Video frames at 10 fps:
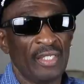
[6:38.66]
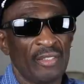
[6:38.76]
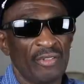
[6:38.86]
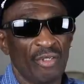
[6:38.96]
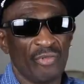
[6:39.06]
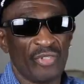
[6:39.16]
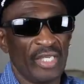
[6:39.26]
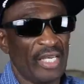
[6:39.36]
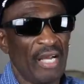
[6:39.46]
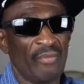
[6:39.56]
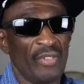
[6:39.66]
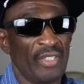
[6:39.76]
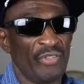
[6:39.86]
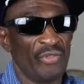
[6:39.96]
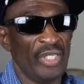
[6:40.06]
You know what I'm saying? Compton
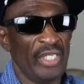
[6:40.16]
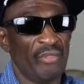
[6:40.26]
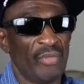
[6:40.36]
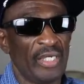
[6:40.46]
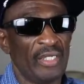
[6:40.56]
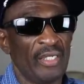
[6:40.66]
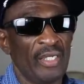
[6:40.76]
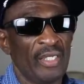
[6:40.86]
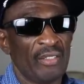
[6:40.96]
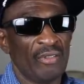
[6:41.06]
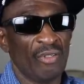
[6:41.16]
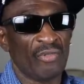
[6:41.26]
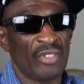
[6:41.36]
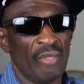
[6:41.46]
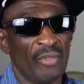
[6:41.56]
is unique, man. You know what I'm
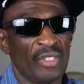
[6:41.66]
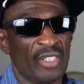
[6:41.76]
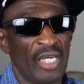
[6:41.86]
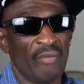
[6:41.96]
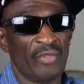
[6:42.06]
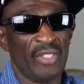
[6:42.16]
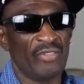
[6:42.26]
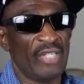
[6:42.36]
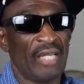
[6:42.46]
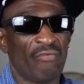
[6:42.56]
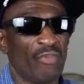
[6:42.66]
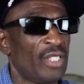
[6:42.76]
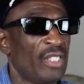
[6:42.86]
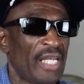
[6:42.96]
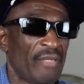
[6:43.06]
saying? Because Compton is not
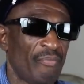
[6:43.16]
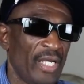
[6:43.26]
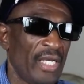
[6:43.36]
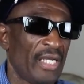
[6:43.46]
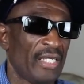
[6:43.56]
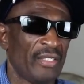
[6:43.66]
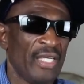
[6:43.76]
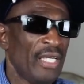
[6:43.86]
really that big, and